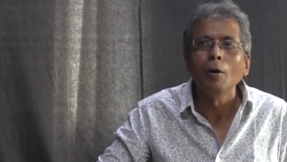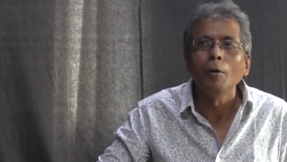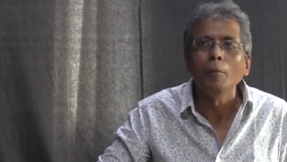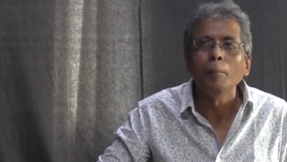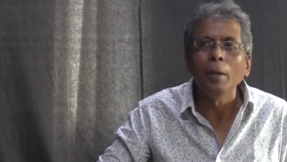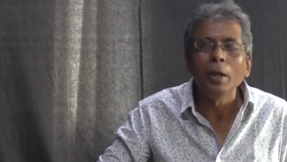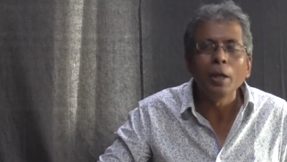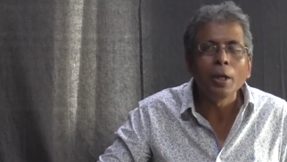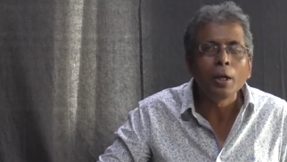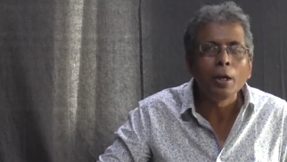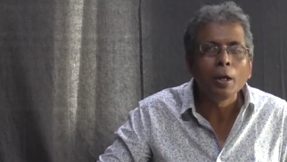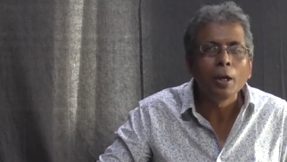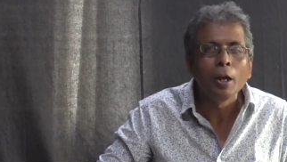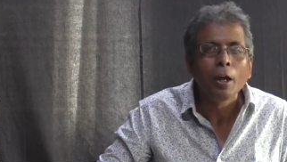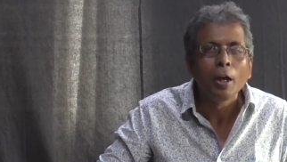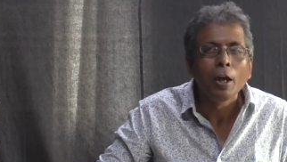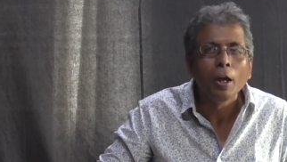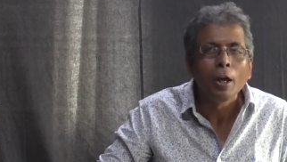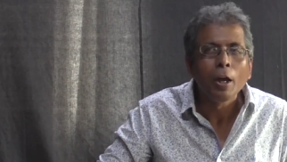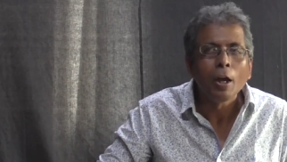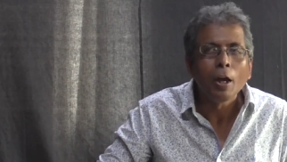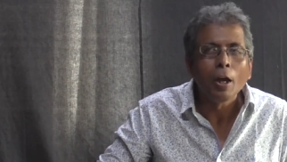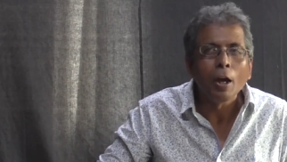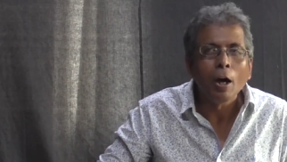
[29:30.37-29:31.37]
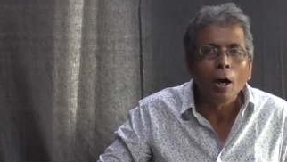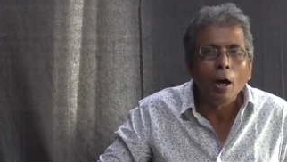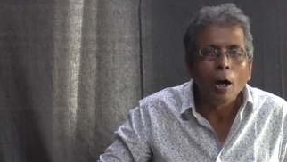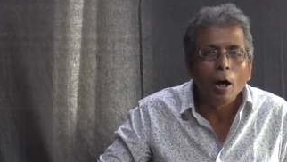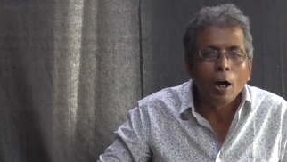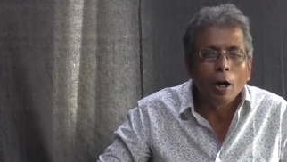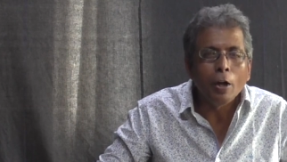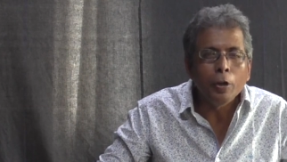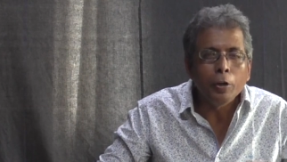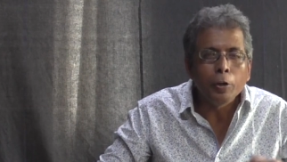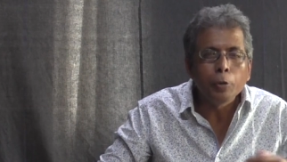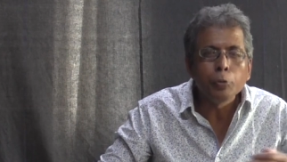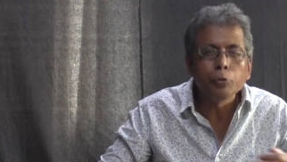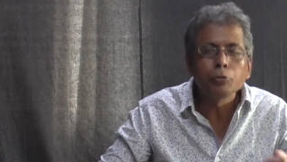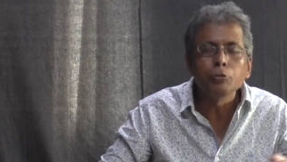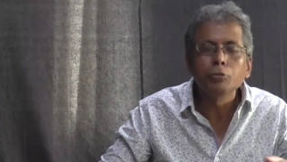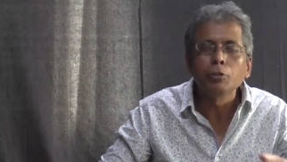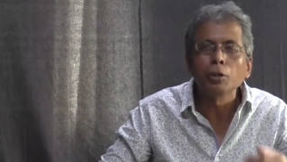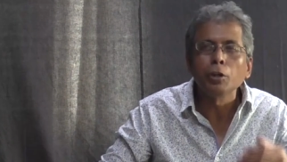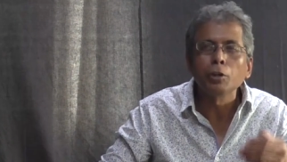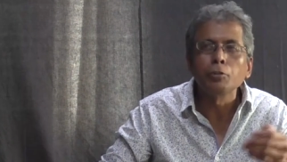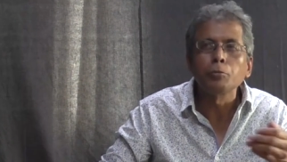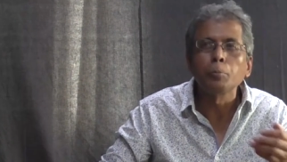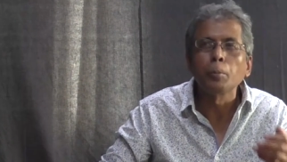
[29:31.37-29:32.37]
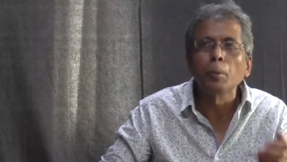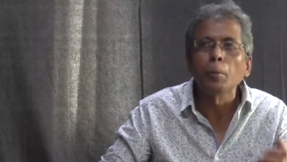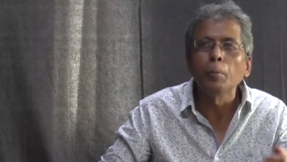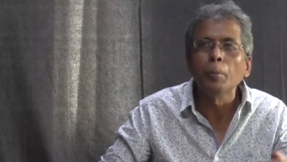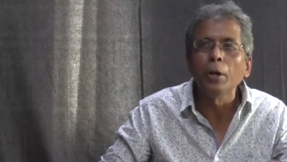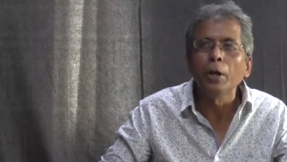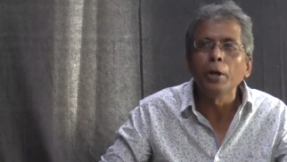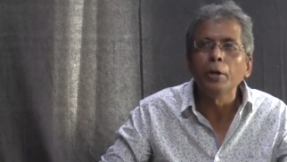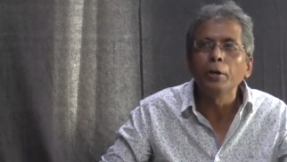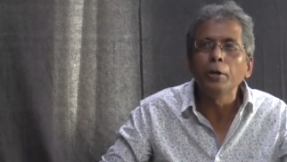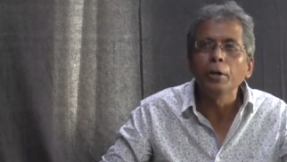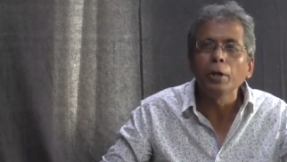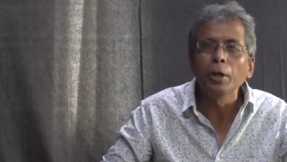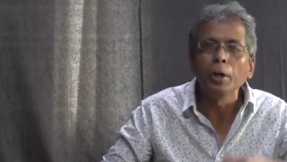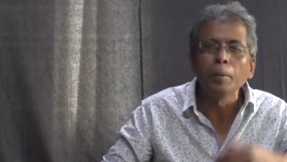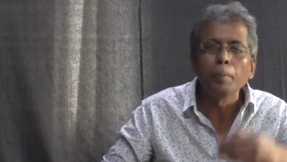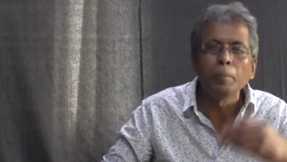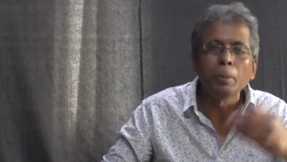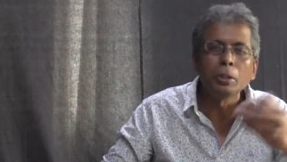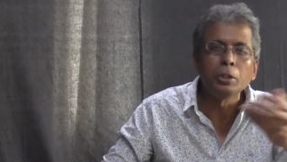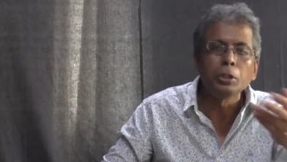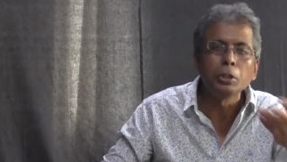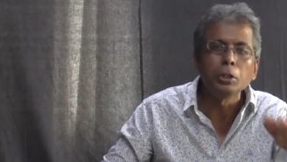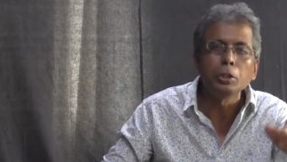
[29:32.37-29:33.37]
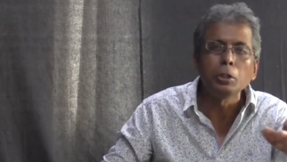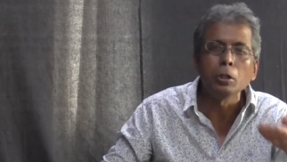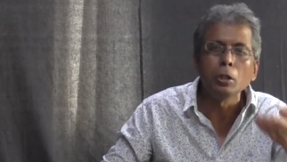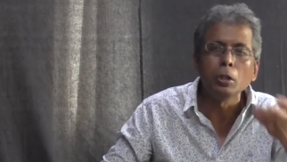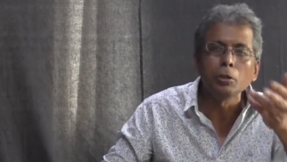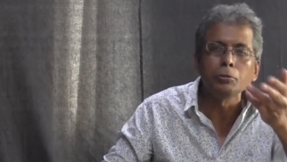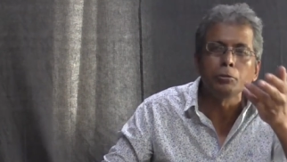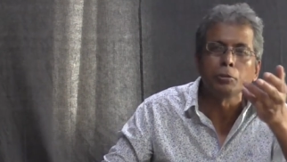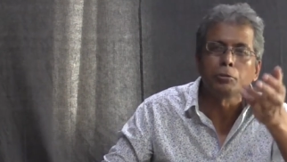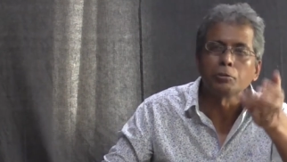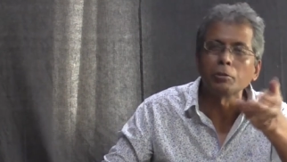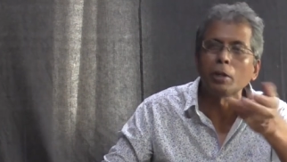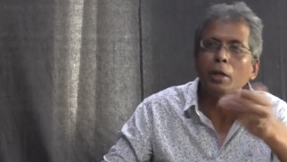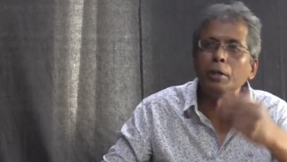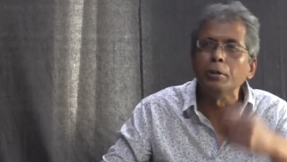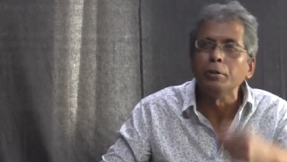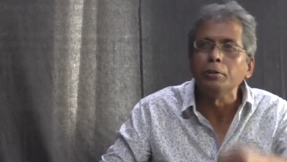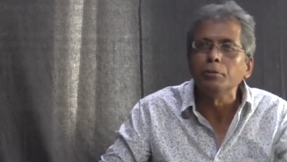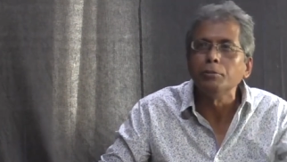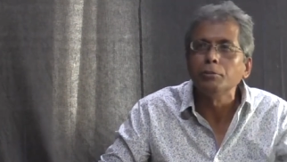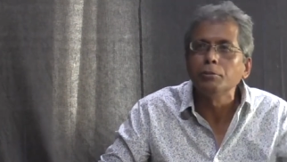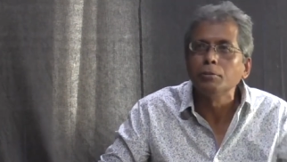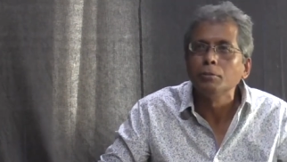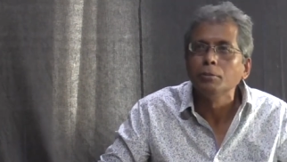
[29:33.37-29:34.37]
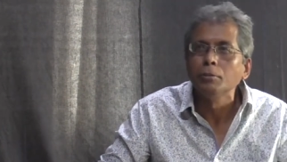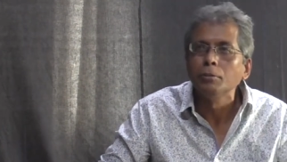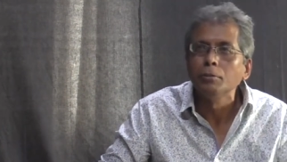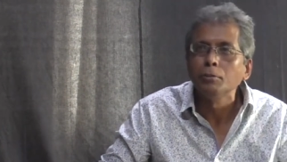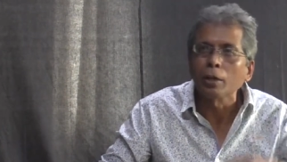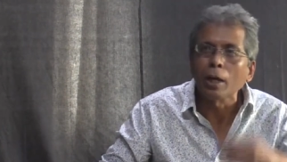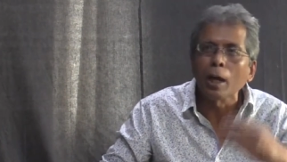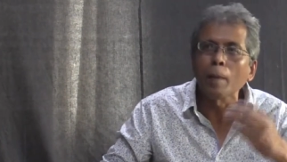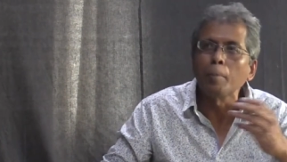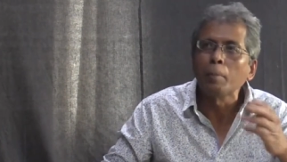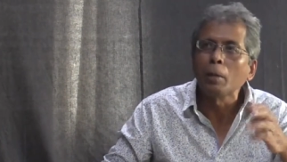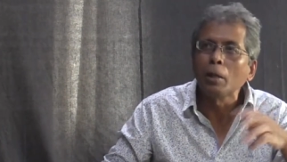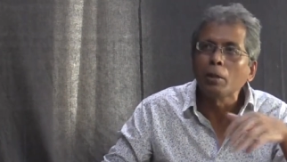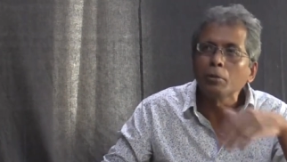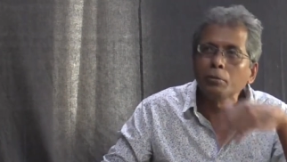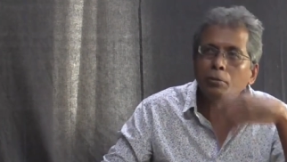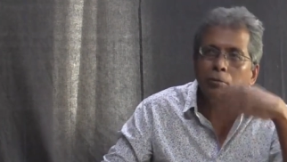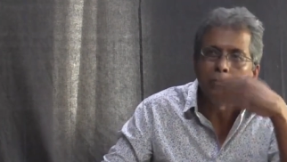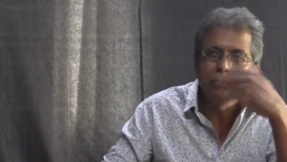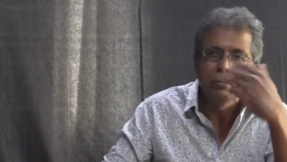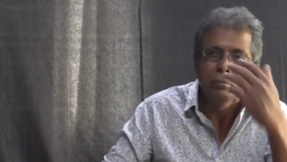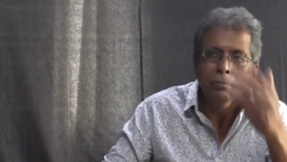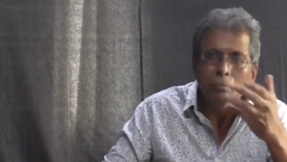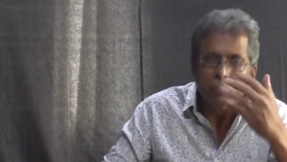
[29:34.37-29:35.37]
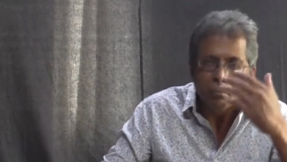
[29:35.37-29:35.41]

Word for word: being uh, used and expropriated in particular societies. So capitalism